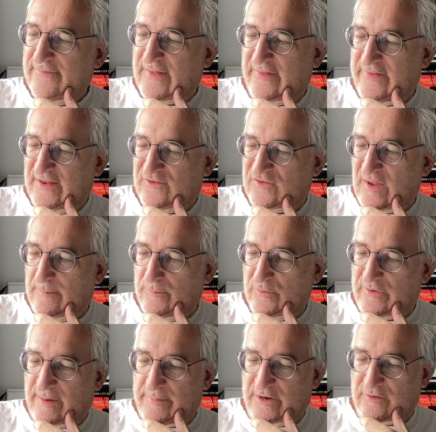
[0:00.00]
that the
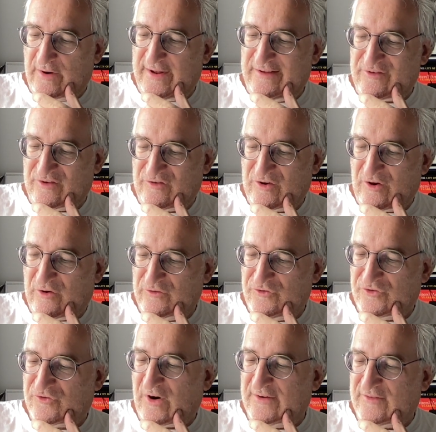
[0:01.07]
assembled emigres are to
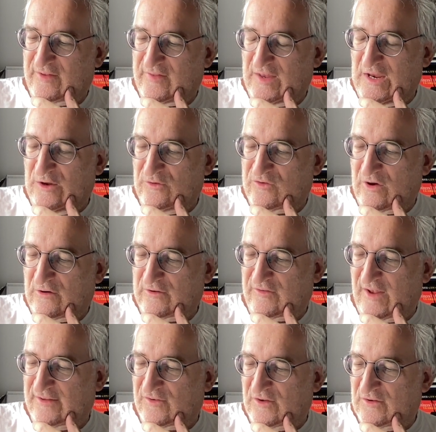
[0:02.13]
construct in the Utah
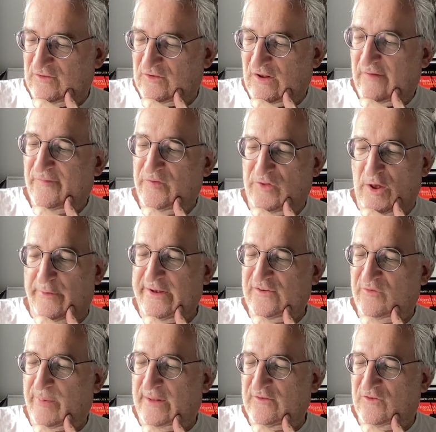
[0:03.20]
desert, no
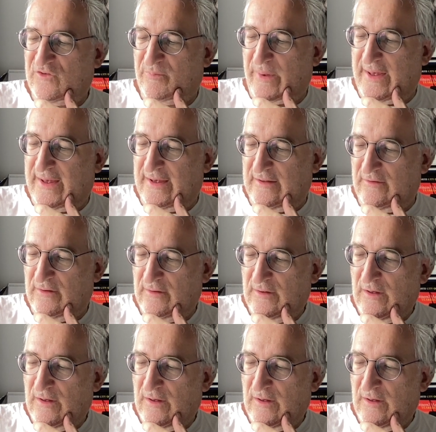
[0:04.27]
expense spared,